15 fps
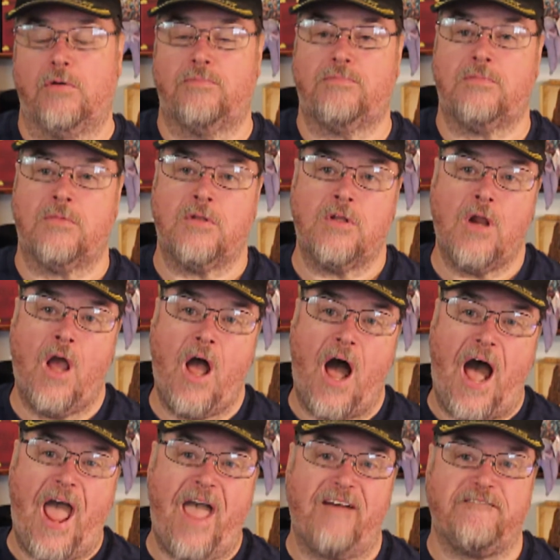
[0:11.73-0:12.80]

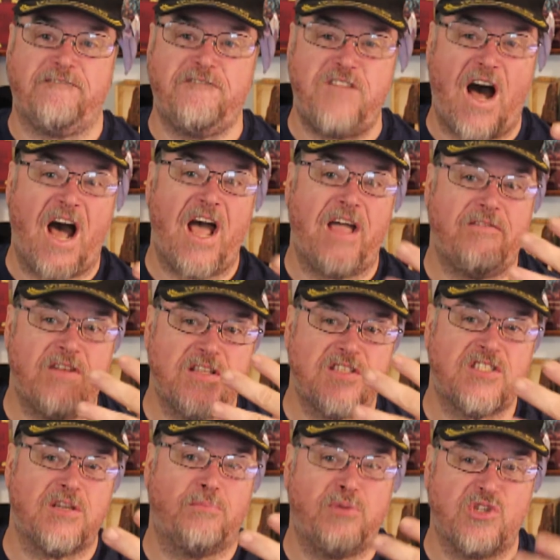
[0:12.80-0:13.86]
I have 5
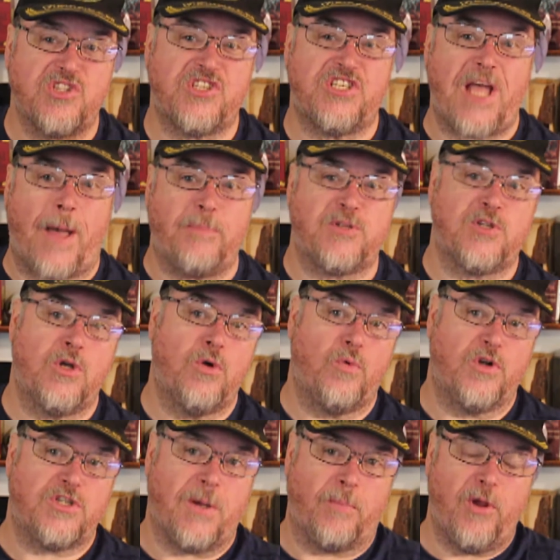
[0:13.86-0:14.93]
simple steps
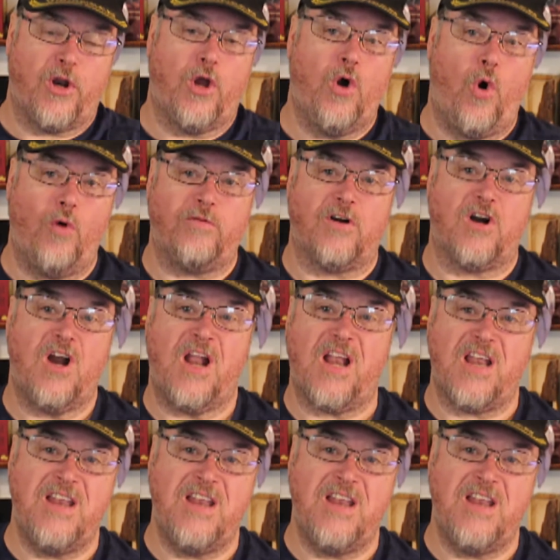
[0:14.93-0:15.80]
which I'm going to go over